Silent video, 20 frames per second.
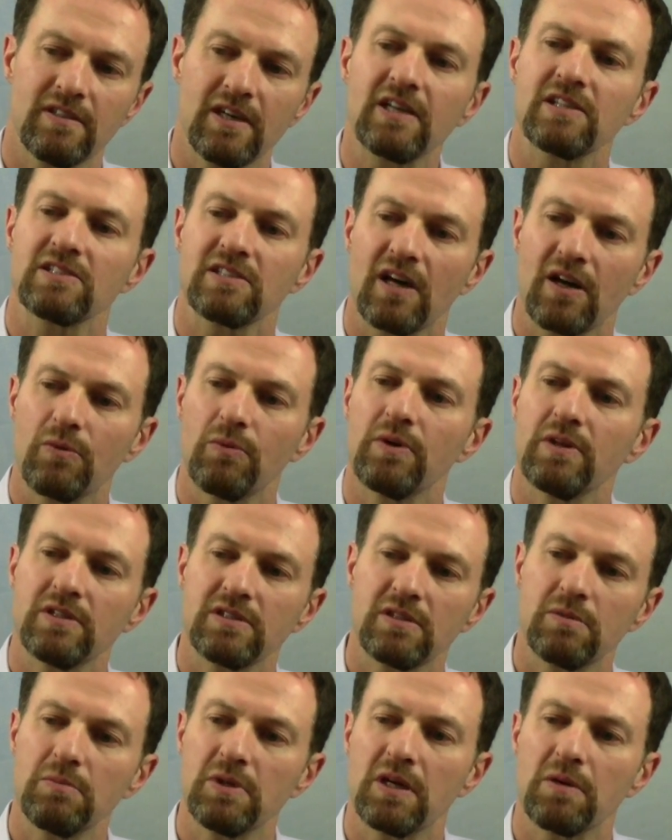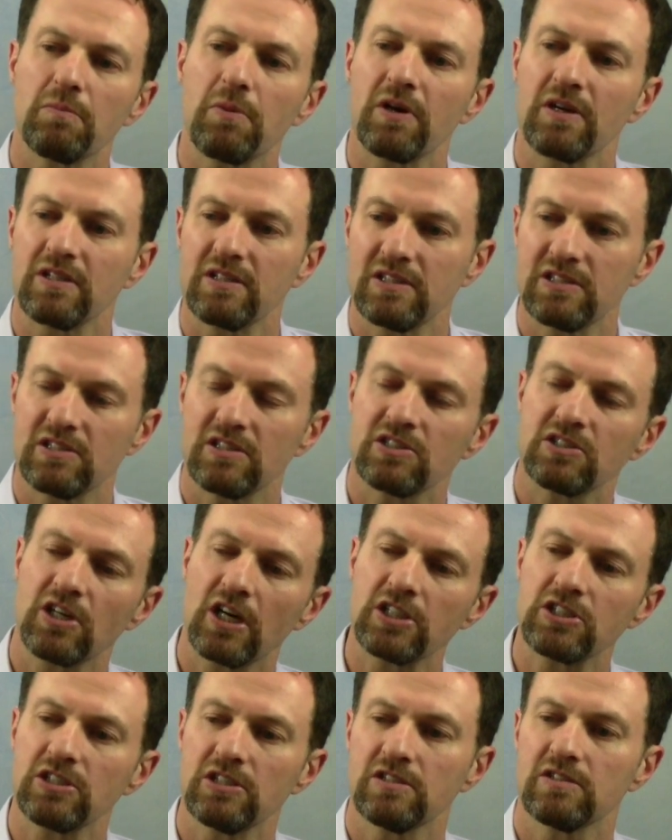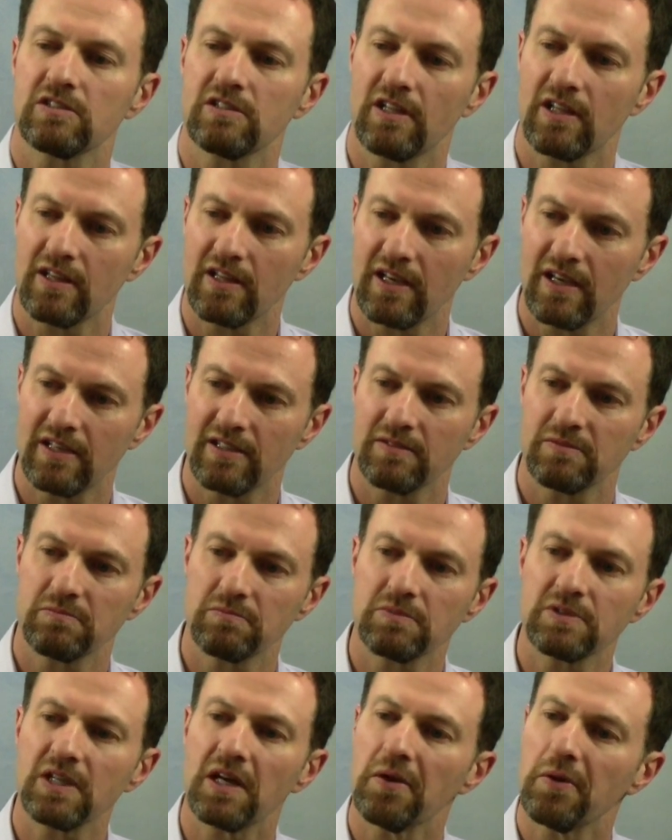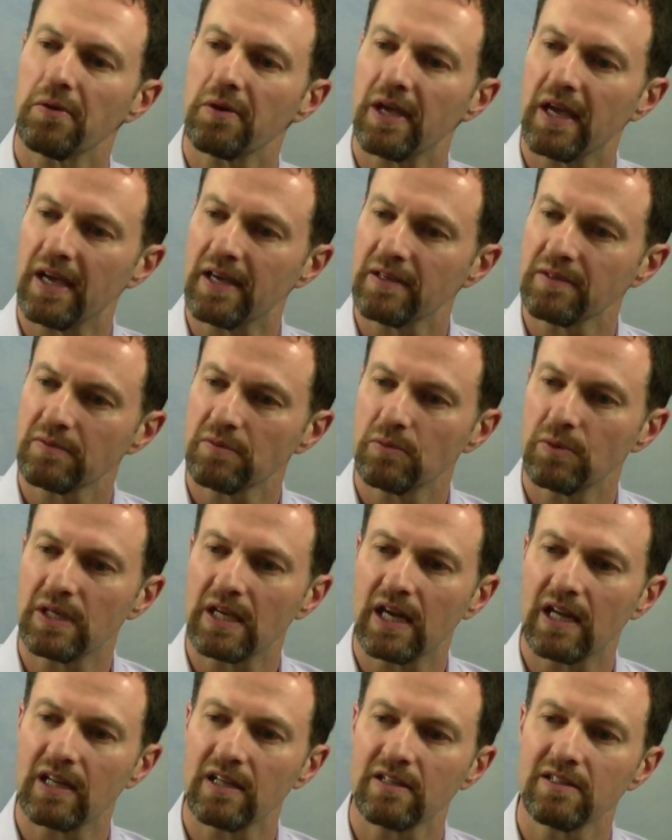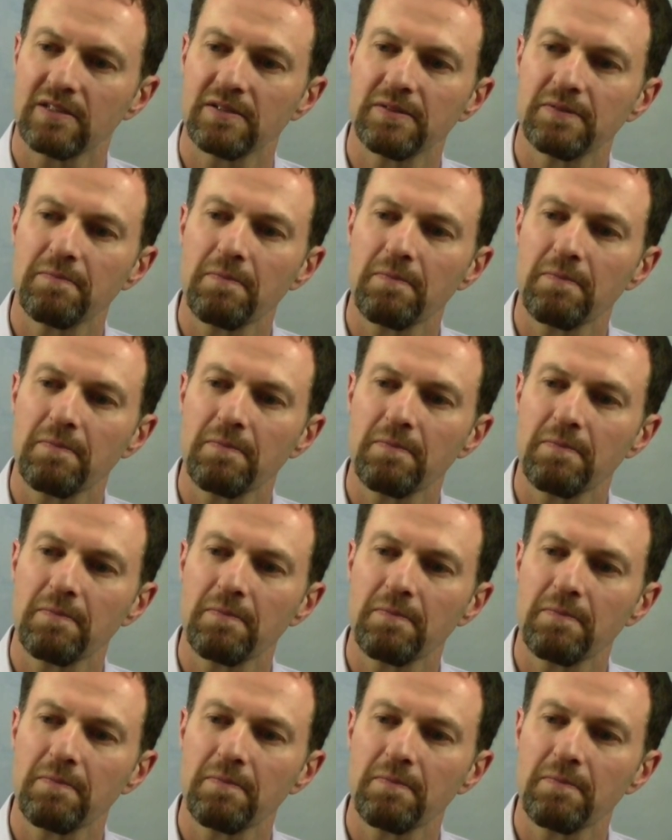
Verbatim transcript: yes, I want to be a part of these discussions, then they said, okay, we get it.